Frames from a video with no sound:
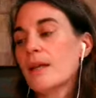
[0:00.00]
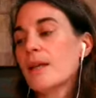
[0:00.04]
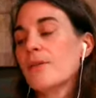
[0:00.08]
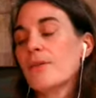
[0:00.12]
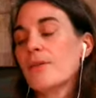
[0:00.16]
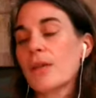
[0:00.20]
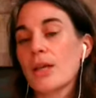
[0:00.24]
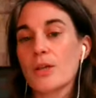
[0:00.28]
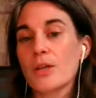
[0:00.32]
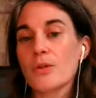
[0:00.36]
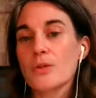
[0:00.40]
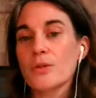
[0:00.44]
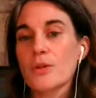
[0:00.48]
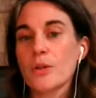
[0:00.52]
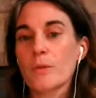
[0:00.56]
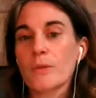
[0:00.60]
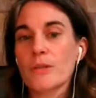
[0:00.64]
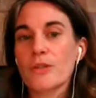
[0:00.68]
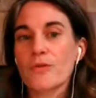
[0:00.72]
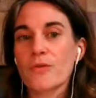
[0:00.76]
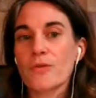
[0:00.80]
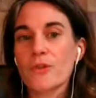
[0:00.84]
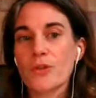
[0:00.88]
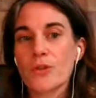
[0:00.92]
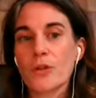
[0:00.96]
Thank you so
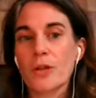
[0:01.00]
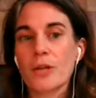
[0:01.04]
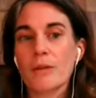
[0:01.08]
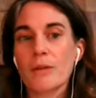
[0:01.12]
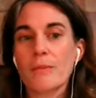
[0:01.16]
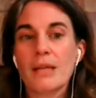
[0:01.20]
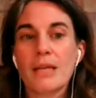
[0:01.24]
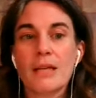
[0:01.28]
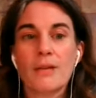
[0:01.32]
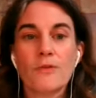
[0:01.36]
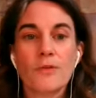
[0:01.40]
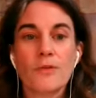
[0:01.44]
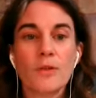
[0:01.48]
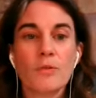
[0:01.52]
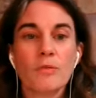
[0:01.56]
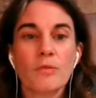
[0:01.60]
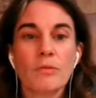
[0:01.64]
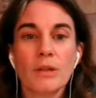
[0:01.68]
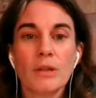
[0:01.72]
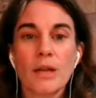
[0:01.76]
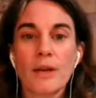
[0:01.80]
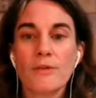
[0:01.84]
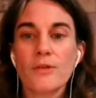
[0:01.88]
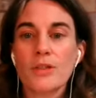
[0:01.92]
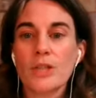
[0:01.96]
much for joining me. If you
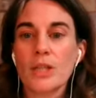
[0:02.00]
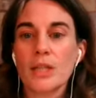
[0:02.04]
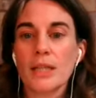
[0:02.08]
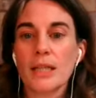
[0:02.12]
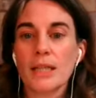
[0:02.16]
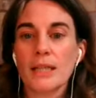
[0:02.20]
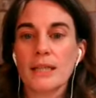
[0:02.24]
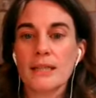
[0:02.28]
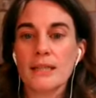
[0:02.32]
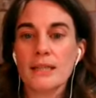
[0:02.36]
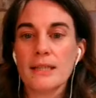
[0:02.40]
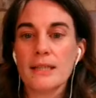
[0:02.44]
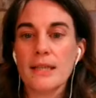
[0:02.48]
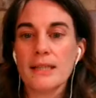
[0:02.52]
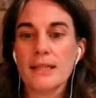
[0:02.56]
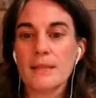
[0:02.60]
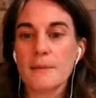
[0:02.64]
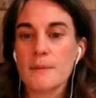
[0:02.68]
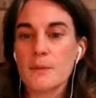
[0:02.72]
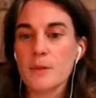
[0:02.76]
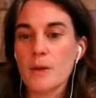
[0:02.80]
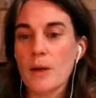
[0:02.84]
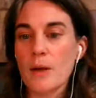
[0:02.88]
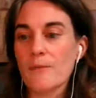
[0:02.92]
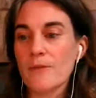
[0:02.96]
love shit like this, like,
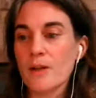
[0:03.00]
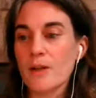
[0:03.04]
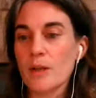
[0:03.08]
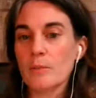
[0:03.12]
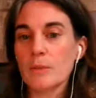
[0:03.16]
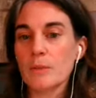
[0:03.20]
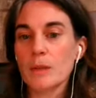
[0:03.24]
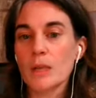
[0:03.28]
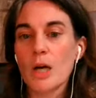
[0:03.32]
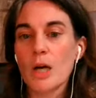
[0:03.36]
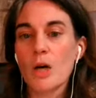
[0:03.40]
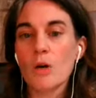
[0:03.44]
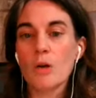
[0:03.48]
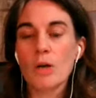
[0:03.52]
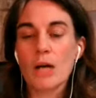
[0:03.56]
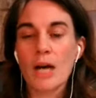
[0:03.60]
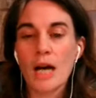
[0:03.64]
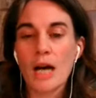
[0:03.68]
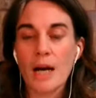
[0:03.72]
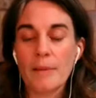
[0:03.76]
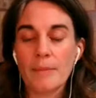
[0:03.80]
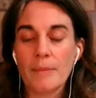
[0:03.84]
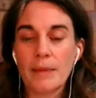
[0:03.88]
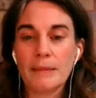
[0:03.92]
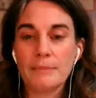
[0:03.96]
subscribe, follow below,
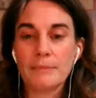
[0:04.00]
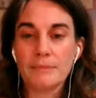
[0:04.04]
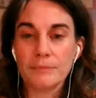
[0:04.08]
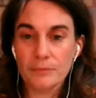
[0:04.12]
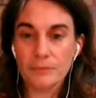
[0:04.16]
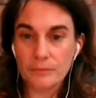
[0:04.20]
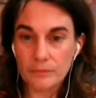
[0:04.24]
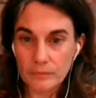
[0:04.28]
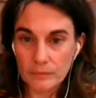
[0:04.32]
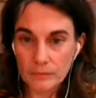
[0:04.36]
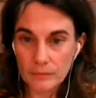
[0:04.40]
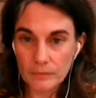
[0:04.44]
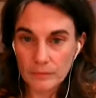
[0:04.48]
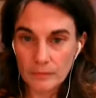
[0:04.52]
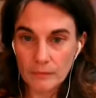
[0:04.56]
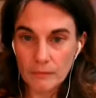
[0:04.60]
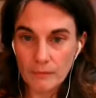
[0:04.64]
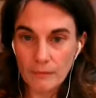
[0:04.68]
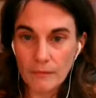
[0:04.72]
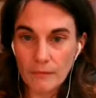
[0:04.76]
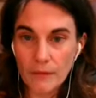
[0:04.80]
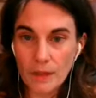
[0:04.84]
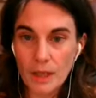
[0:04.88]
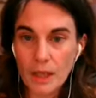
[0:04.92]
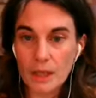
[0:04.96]
comment.
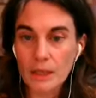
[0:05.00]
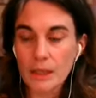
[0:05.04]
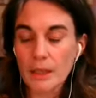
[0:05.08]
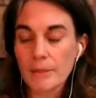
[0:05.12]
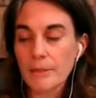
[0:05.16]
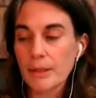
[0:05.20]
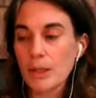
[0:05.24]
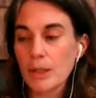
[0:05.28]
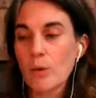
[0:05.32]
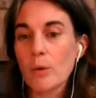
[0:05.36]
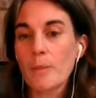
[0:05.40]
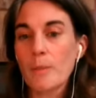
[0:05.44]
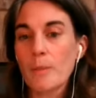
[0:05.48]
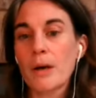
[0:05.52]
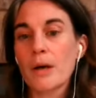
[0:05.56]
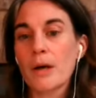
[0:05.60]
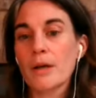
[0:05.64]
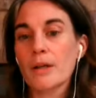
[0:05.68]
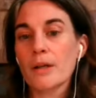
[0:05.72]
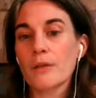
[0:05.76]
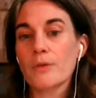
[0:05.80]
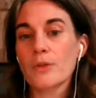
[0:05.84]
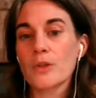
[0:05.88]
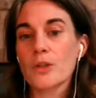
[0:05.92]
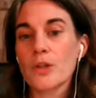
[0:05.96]
Let me know what
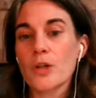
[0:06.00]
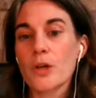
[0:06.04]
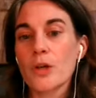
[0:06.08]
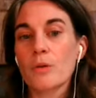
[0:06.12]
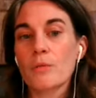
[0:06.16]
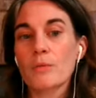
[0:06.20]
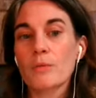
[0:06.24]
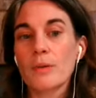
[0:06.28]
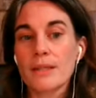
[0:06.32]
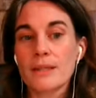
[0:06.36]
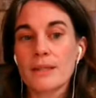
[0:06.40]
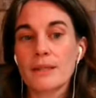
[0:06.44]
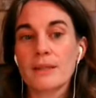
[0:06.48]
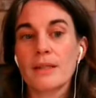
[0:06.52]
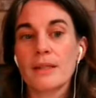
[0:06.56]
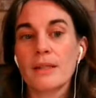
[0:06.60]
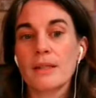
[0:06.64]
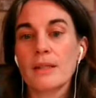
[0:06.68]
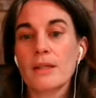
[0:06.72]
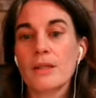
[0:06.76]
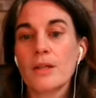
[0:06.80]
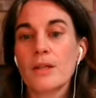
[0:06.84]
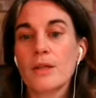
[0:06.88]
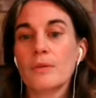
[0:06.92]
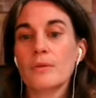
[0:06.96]
part of the show
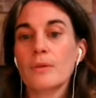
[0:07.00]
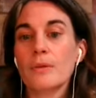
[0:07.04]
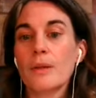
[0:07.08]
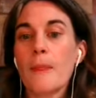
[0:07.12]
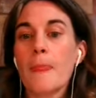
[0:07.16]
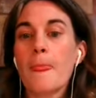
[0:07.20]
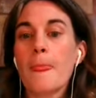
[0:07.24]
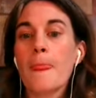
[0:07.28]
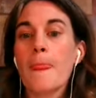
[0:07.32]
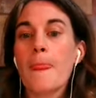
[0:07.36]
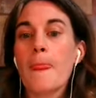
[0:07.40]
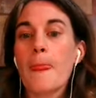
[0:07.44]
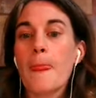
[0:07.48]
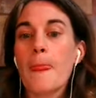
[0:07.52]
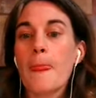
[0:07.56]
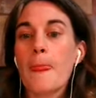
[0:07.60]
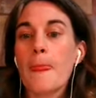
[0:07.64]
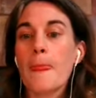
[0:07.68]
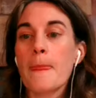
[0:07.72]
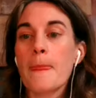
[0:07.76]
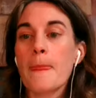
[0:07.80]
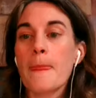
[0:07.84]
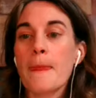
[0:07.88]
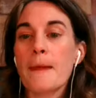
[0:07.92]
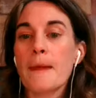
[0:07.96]
resonated you.
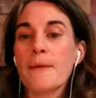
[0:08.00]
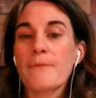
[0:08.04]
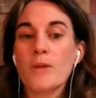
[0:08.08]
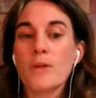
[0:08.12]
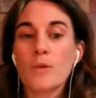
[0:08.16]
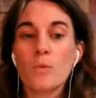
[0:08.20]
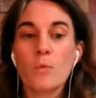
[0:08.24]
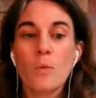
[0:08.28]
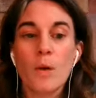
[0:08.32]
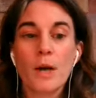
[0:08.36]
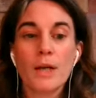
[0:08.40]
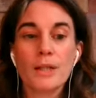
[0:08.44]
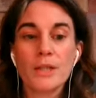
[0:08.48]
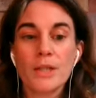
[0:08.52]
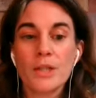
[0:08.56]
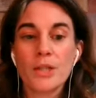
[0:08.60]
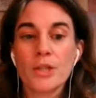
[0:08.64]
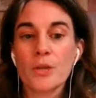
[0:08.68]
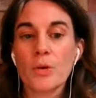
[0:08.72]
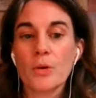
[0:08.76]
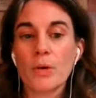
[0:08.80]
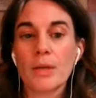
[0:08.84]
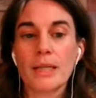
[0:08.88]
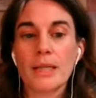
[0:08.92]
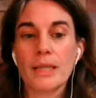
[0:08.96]
If you want to
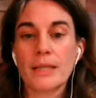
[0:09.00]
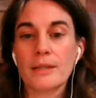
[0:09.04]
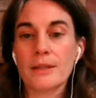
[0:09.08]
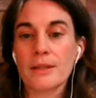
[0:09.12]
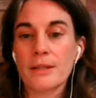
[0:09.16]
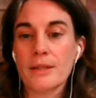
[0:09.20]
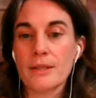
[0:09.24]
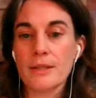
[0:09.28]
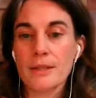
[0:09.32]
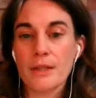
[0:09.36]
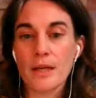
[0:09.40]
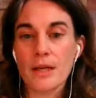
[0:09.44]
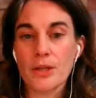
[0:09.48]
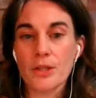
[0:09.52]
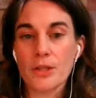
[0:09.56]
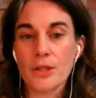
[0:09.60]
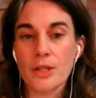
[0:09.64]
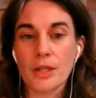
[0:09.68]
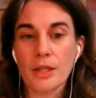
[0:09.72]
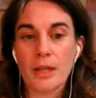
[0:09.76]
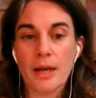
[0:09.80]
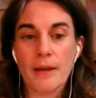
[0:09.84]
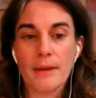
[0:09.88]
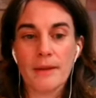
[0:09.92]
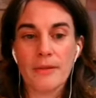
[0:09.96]
join in the
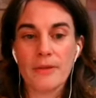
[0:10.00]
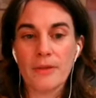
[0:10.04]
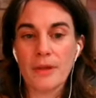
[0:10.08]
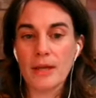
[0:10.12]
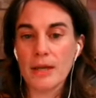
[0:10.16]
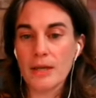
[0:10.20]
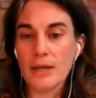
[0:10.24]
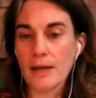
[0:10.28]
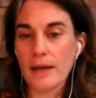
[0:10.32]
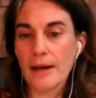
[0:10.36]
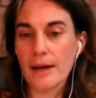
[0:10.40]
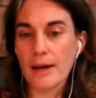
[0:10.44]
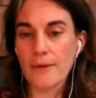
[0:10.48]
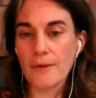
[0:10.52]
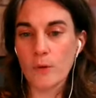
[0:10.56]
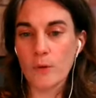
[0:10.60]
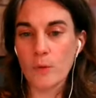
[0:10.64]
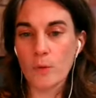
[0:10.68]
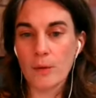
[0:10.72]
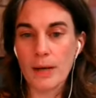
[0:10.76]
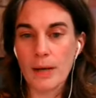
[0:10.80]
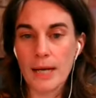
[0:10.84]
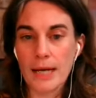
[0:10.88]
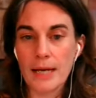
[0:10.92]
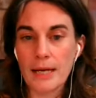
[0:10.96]
discussion, I think I have a
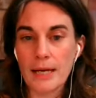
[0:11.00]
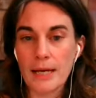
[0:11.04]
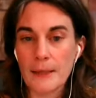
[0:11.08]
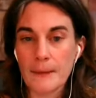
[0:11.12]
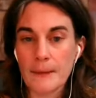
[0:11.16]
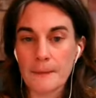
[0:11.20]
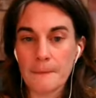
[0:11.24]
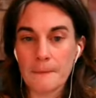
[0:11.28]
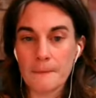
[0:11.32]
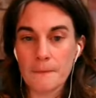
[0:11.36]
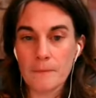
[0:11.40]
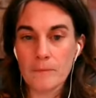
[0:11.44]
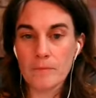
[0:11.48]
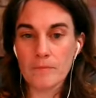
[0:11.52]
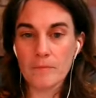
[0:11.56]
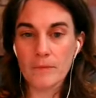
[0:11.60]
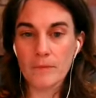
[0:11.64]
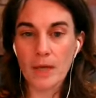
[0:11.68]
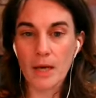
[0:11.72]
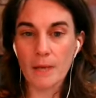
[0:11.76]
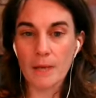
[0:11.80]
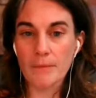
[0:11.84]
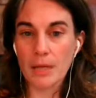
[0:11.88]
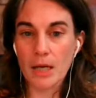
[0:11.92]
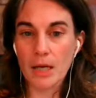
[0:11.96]
way.
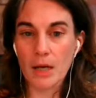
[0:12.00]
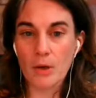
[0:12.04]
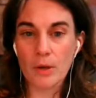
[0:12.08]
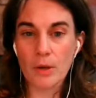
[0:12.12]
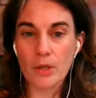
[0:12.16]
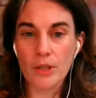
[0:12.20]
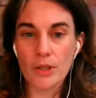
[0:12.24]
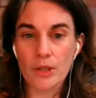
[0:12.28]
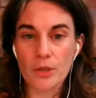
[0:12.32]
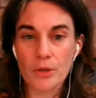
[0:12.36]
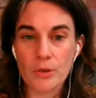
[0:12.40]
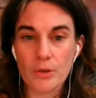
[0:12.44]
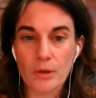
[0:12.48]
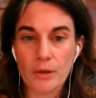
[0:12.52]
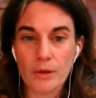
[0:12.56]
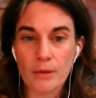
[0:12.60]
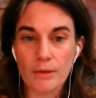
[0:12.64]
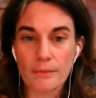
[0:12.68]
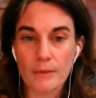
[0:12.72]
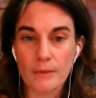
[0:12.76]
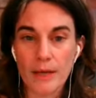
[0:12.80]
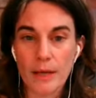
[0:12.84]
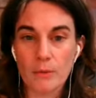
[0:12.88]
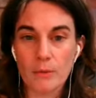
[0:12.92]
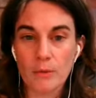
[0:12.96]
I'm not quite sure.
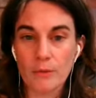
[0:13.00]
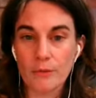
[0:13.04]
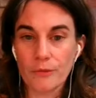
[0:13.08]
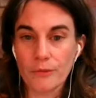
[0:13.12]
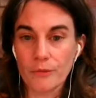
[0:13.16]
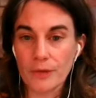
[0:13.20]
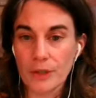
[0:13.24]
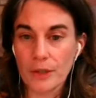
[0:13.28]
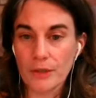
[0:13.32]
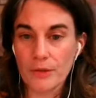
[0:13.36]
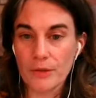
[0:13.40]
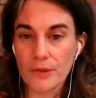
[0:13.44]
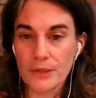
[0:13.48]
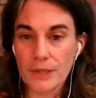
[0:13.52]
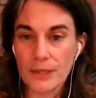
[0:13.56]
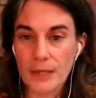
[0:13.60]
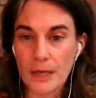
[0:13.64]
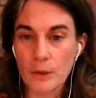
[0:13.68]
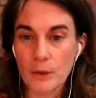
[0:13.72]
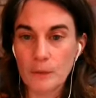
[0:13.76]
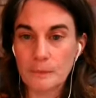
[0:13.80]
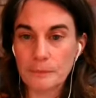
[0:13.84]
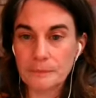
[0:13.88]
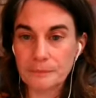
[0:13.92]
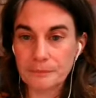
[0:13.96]
I will figure this out.